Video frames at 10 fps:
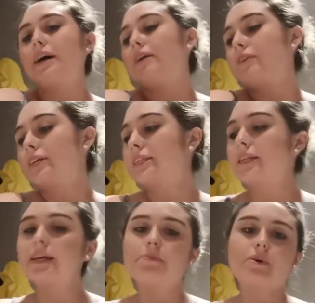I
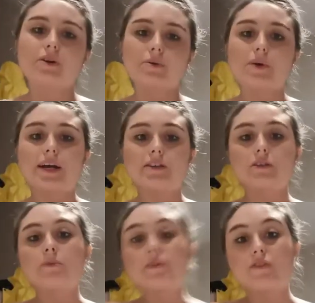recently put away
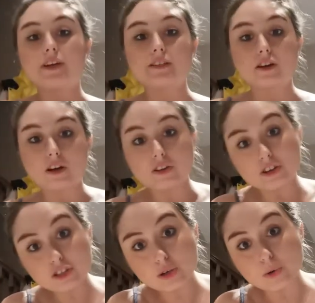some of his
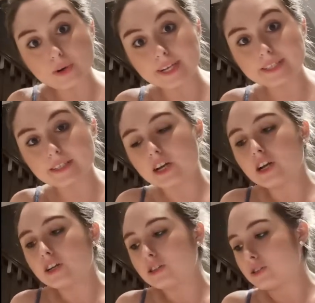other toys,
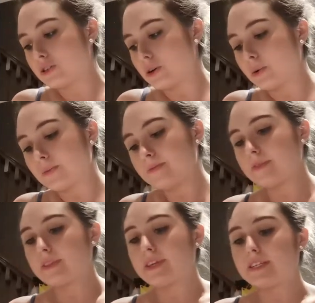so
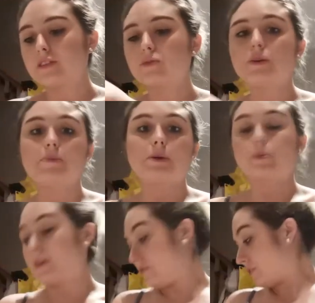this is going to be
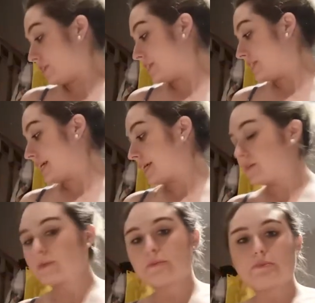one for our
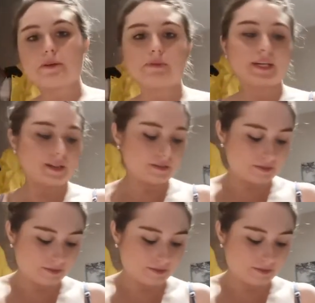second wee baby.